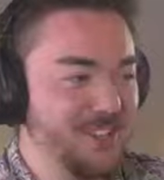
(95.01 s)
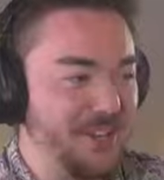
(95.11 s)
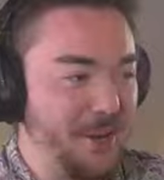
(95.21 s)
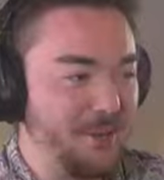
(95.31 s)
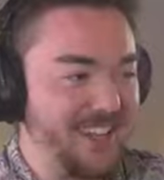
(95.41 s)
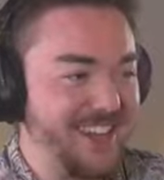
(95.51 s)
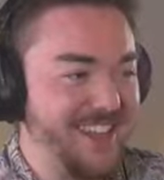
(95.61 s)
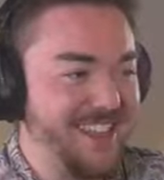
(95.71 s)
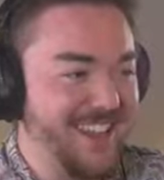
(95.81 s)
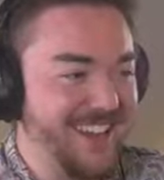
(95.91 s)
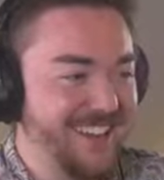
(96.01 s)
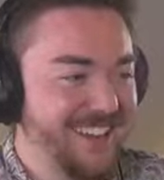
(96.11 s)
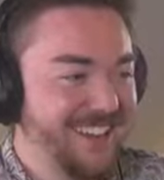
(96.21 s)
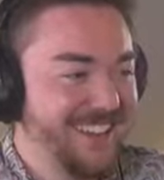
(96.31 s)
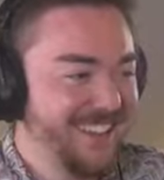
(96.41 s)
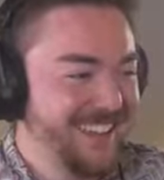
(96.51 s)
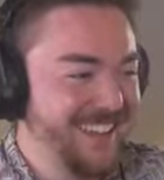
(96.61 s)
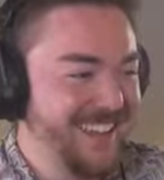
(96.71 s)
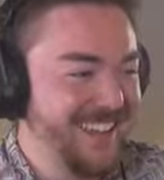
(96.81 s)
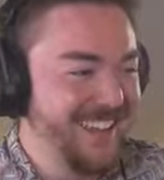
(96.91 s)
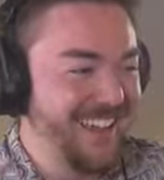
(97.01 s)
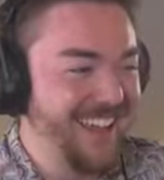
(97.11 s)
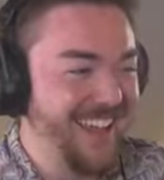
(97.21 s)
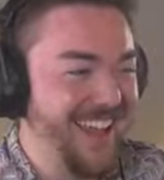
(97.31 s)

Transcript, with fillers: Go, get in there. No nudges. No!